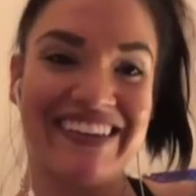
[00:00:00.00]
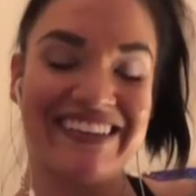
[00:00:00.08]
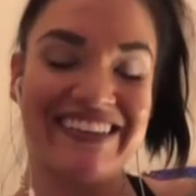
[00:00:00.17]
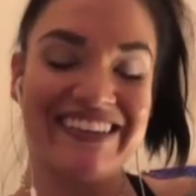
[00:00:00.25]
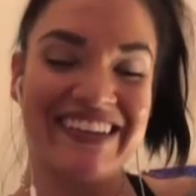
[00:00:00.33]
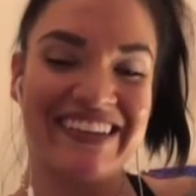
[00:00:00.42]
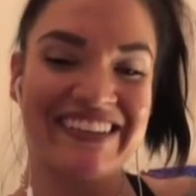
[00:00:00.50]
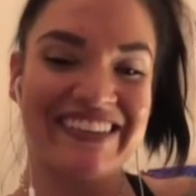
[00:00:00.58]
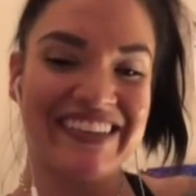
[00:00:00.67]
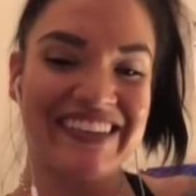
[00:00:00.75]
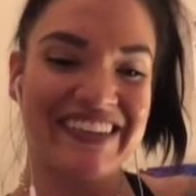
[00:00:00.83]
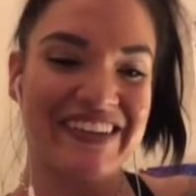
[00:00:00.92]
and
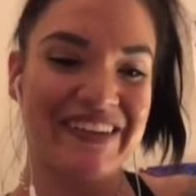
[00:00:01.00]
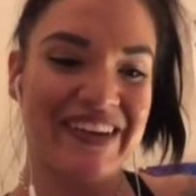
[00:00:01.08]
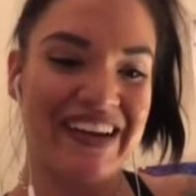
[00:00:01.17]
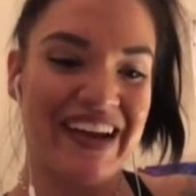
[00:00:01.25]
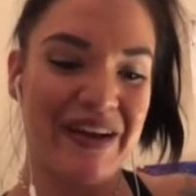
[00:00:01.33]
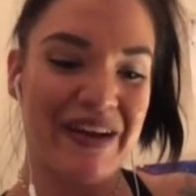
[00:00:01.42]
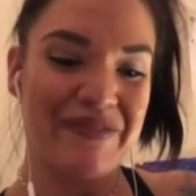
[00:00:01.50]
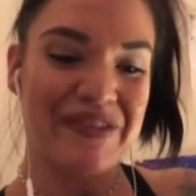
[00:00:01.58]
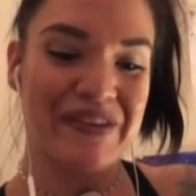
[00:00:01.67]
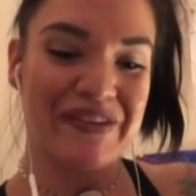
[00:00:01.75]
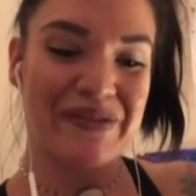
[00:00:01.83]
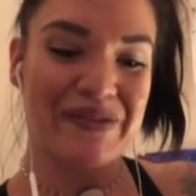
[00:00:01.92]
you know, I was
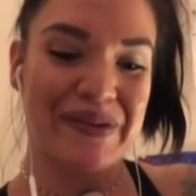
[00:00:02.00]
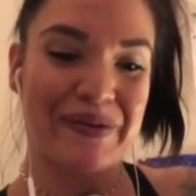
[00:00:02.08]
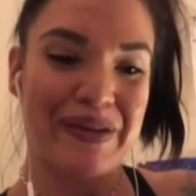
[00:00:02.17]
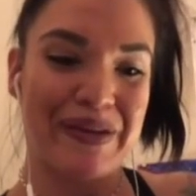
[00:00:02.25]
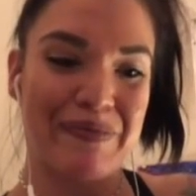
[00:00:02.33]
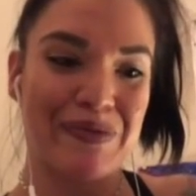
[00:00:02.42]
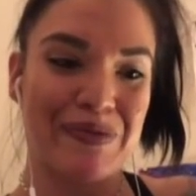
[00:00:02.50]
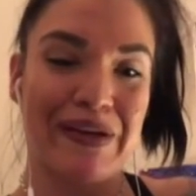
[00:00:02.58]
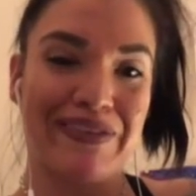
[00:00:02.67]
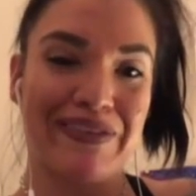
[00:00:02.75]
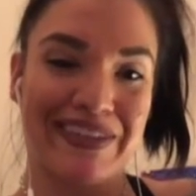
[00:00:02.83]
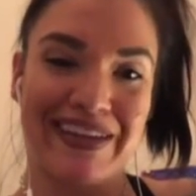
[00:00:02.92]
honored to work with him as well,
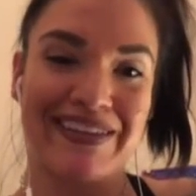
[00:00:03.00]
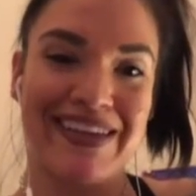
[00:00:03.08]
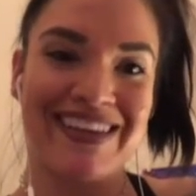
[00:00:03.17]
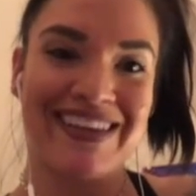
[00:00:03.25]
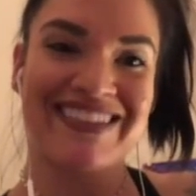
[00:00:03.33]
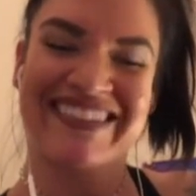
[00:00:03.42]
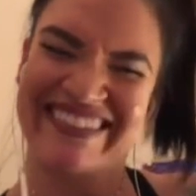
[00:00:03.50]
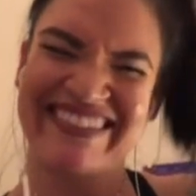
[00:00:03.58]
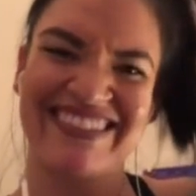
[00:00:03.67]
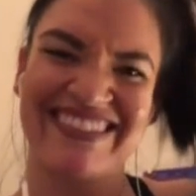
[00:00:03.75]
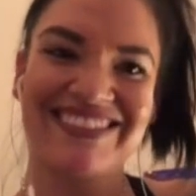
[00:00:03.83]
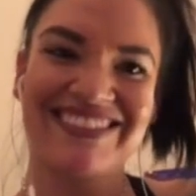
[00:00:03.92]
and to kick his ass. He's an
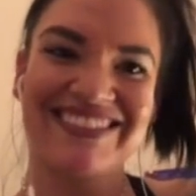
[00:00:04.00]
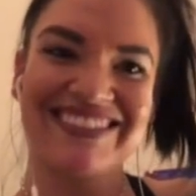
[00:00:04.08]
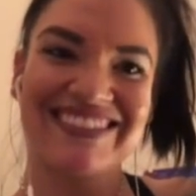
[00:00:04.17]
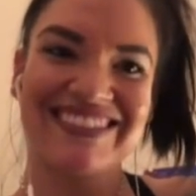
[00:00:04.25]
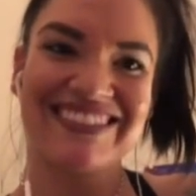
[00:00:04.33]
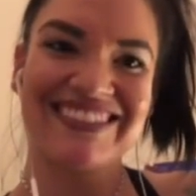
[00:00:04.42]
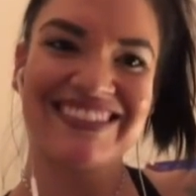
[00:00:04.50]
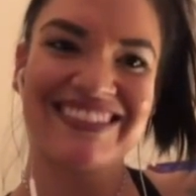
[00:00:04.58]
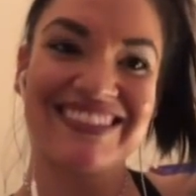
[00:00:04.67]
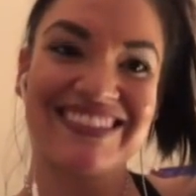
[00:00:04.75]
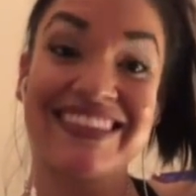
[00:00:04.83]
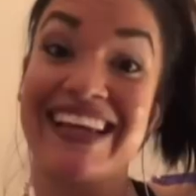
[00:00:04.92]
interesting one. What
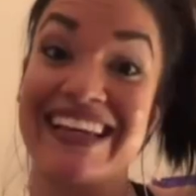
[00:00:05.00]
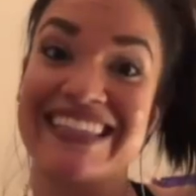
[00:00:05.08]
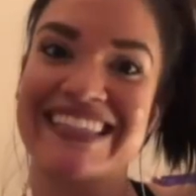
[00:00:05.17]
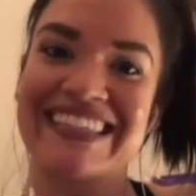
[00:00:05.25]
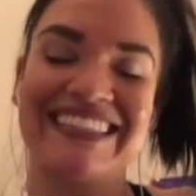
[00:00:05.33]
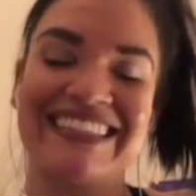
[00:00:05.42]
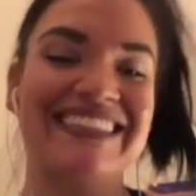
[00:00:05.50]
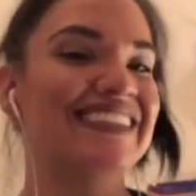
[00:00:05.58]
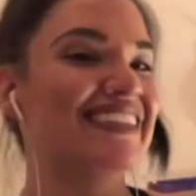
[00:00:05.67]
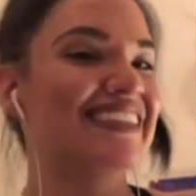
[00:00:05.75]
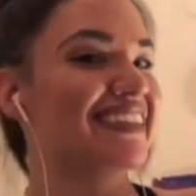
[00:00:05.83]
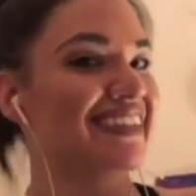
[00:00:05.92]
was there like a
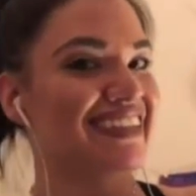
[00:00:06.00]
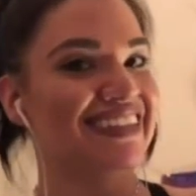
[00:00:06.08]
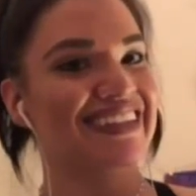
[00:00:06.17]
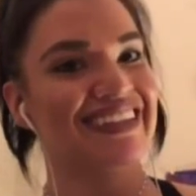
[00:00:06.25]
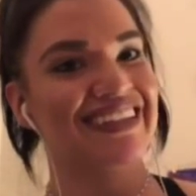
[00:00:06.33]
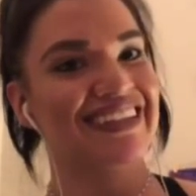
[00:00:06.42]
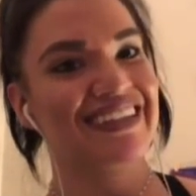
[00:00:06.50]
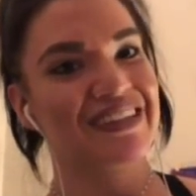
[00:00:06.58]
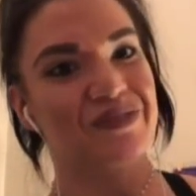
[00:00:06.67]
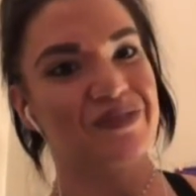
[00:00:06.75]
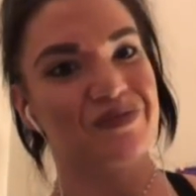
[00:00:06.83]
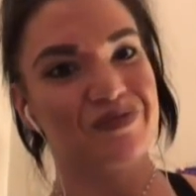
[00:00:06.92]
conversation between
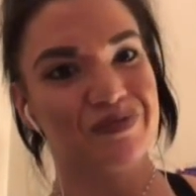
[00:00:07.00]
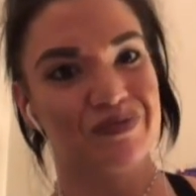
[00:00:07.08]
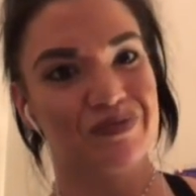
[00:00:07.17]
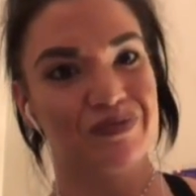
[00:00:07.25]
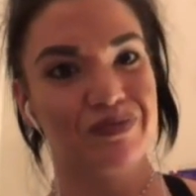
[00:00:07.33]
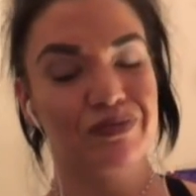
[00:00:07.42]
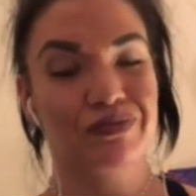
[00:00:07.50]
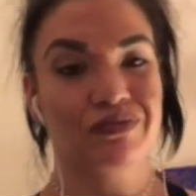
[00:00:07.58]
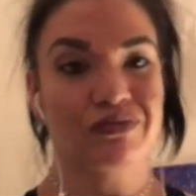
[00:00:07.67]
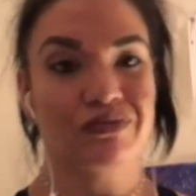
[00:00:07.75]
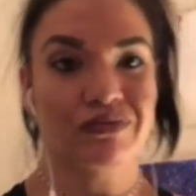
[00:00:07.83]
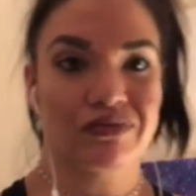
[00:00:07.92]
you and Chavito?
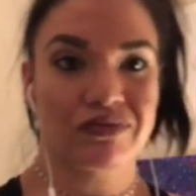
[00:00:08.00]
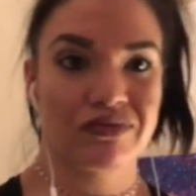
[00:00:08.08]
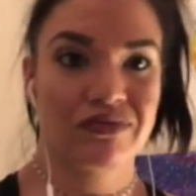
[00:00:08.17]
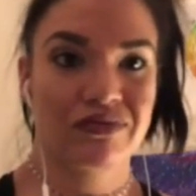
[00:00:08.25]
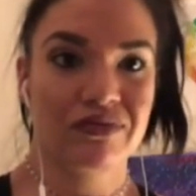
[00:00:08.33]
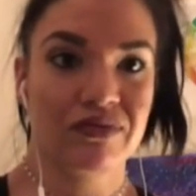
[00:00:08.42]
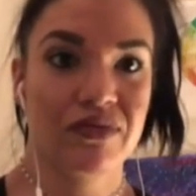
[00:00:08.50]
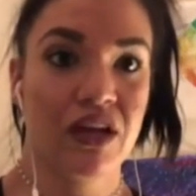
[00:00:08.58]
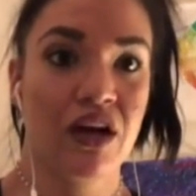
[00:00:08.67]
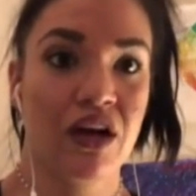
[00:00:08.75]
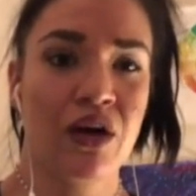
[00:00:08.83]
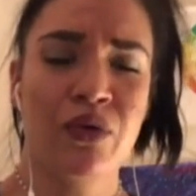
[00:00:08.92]

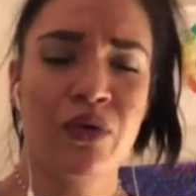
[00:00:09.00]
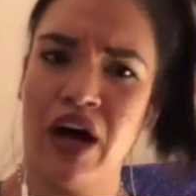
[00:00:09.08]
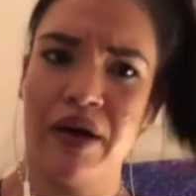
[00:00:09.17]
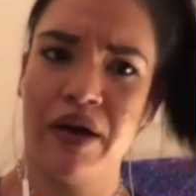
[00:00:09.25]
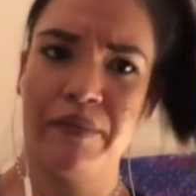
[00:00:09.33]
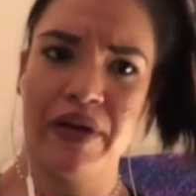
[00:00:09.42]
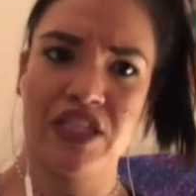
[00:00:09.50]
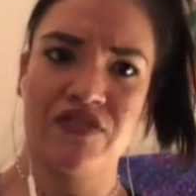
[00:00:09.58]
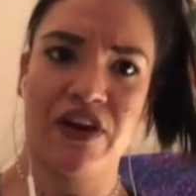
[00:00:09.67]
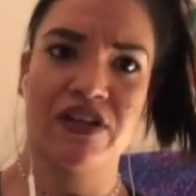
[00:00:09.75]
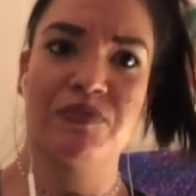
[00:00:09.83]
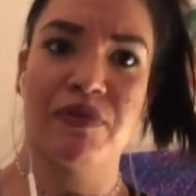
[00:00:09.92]
Like before you went back? As far as